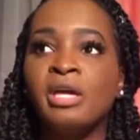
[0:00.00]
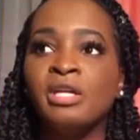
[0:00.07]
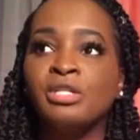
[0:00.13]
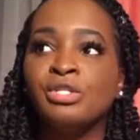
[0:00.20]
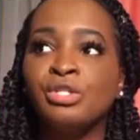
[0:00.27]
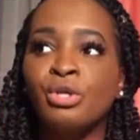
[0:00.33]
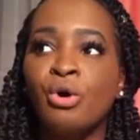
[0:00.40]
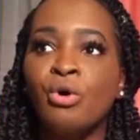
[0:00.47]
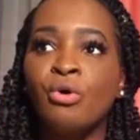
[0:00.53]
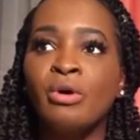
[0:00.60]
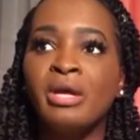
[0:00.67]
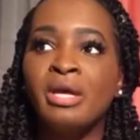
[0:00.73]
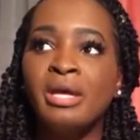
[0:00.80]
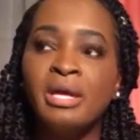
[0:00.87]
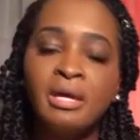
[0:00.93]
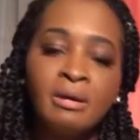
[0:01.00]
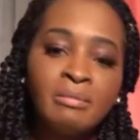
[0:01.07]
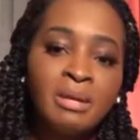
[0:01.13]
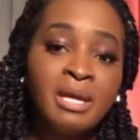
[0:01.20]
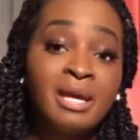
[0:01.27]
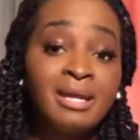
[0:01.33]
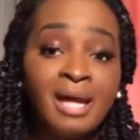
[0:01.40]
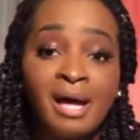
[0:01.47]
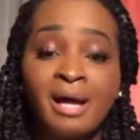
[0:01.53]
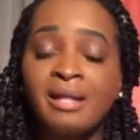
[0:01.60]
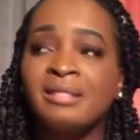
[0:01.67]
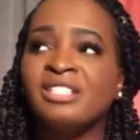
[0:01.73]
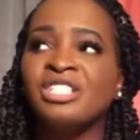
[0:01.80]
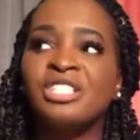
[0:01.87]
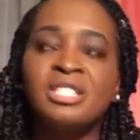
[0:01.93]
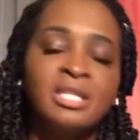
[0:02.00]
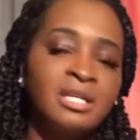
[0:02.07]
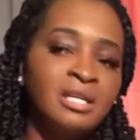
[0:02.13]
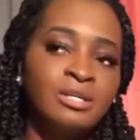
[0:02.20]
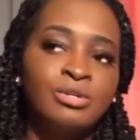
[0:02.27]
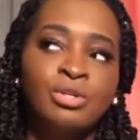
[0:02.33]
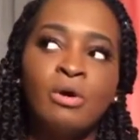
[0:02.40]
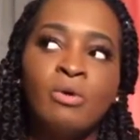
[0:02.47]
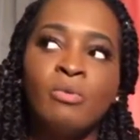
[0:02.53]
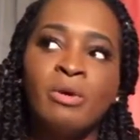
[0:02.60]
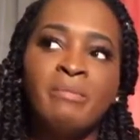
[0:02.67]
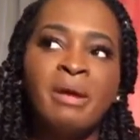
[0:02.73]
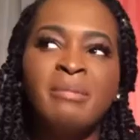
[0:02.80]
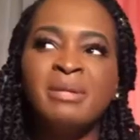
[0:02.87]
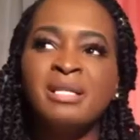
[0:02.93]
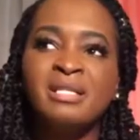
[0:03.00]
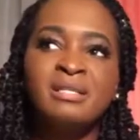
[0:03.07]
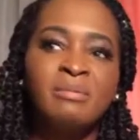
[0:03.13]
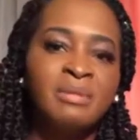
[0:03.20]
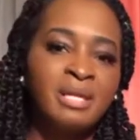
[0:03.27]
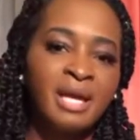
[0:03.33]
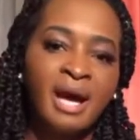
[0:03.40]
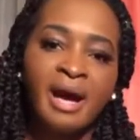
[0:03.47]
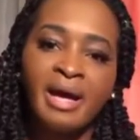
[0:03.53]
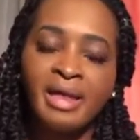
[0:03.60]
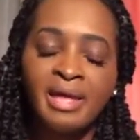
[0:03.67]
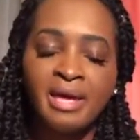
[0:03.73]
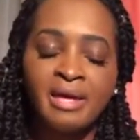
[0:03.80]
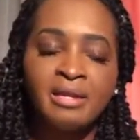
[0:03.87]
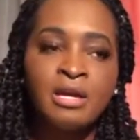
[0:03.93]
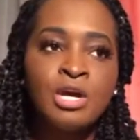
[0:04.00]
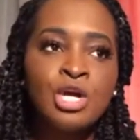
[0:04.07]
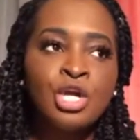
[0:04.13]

And so him and I just thinking, well, maybe this something God had,